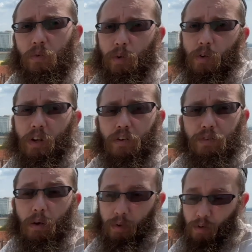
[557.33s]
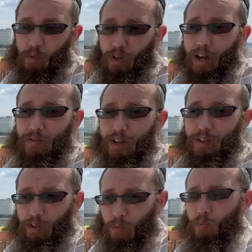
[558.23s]
We don't have, we have that.
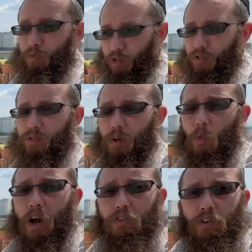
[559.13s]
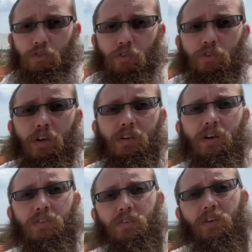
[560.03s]
Dishes are washed, it's just not
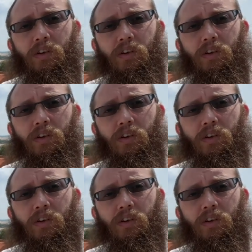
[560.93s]
us.